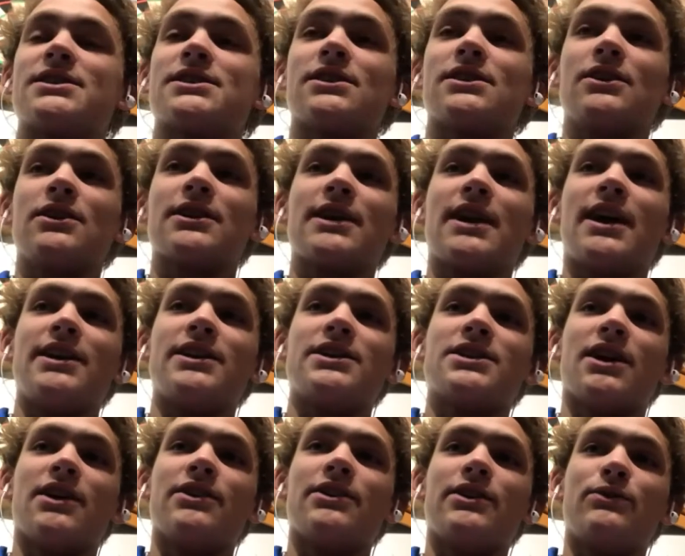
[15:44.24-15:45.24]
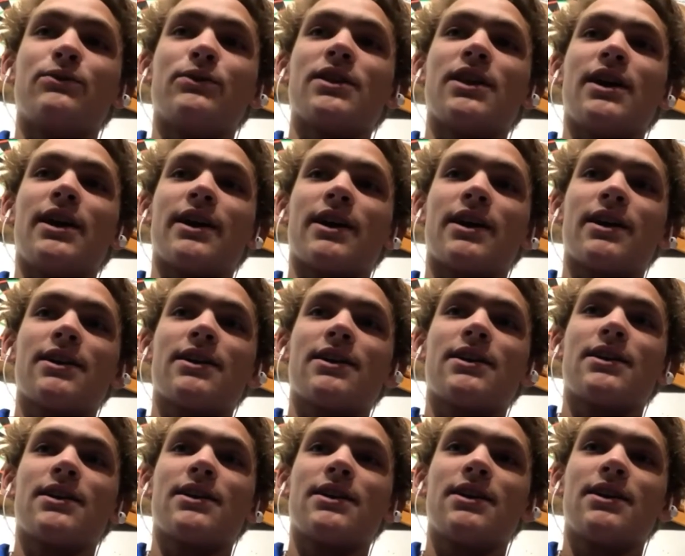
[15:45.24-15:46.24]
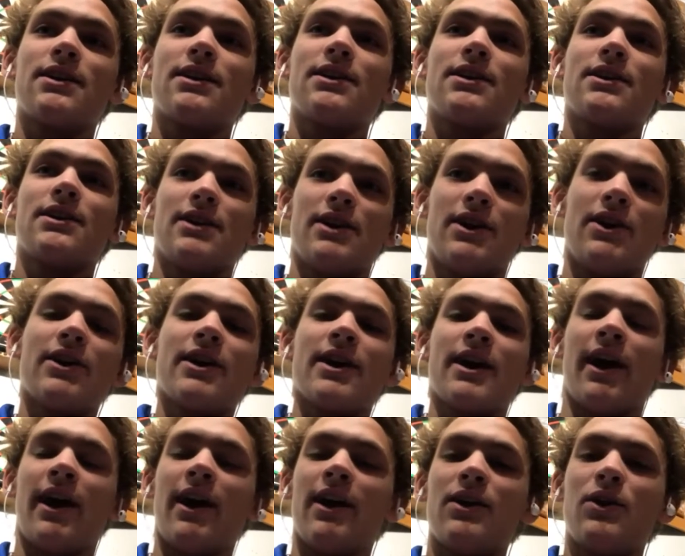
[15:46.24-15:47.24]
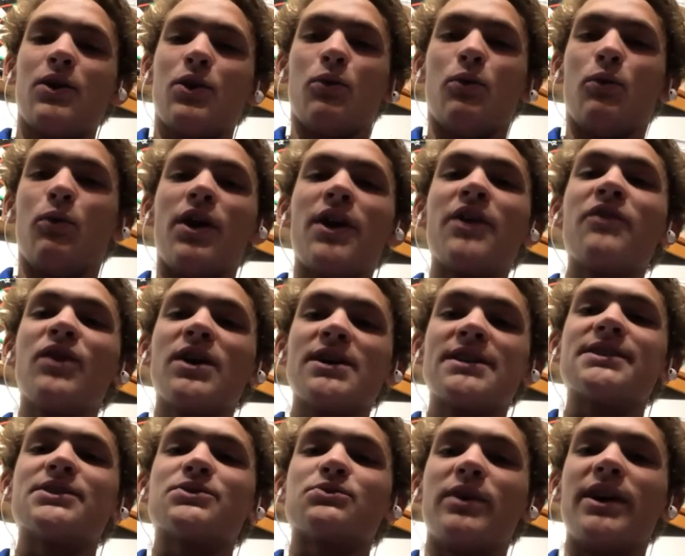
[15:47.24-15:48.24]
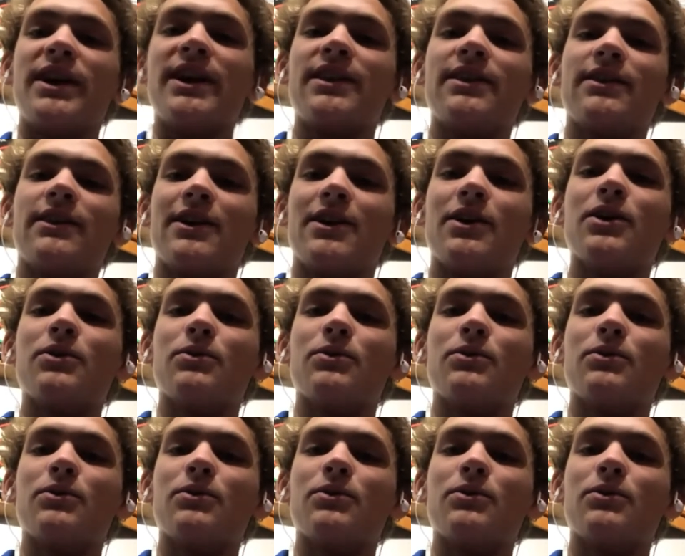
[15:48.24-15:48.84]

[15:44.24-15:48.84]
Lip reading: look at each other and we're like, okay, one of us is winning the